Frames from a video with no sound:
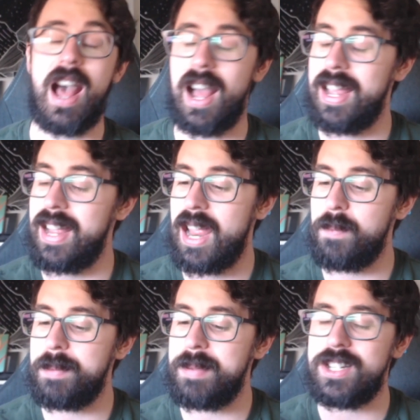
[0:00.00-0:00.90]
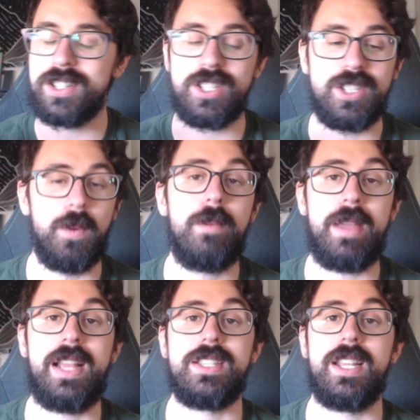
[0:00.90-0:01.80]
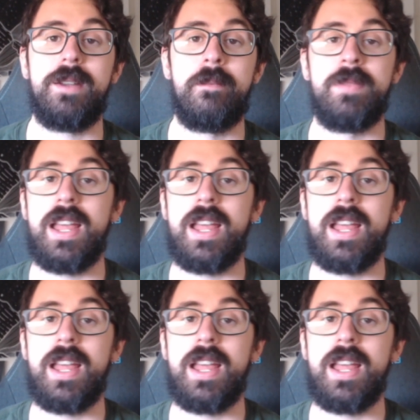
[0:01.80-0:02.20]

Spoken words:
It would be just so amazing